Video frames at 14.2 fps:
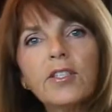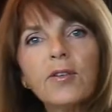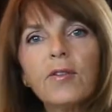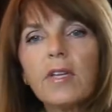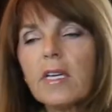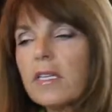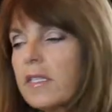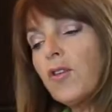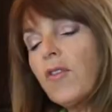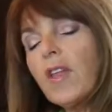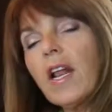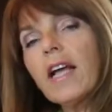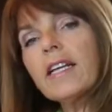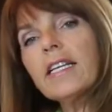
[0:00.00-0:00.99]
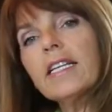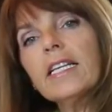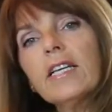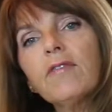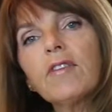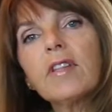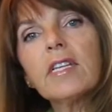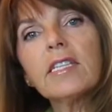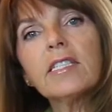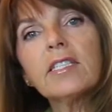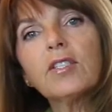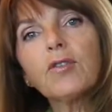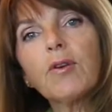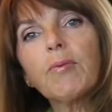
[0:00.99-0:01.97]
do this so that I can evenly
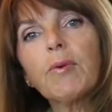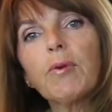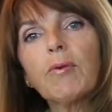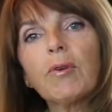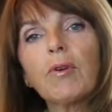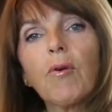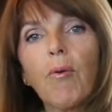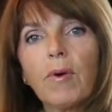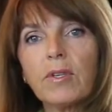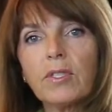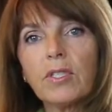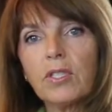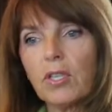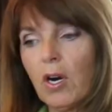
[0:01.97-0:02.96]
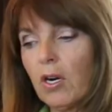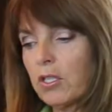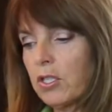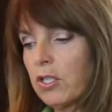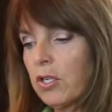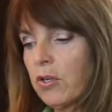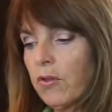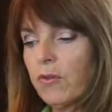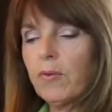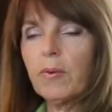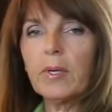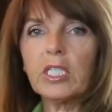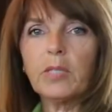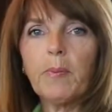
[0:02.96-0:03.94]
distribute cornstarch
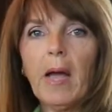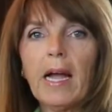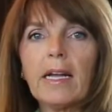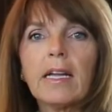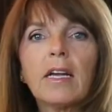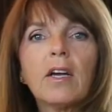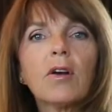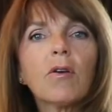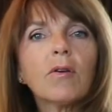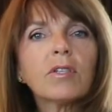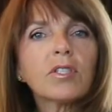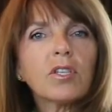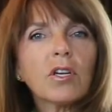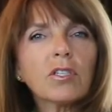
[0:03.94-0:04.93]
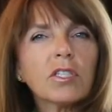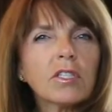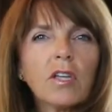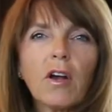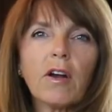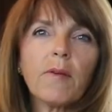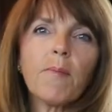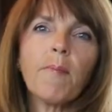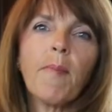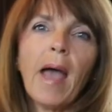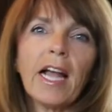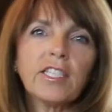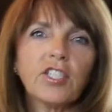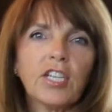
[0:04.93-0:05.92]
through each bag. Cornstarch is our
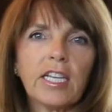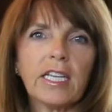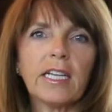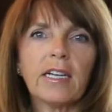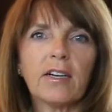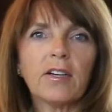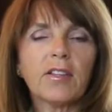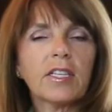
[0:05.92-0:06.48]
magic here.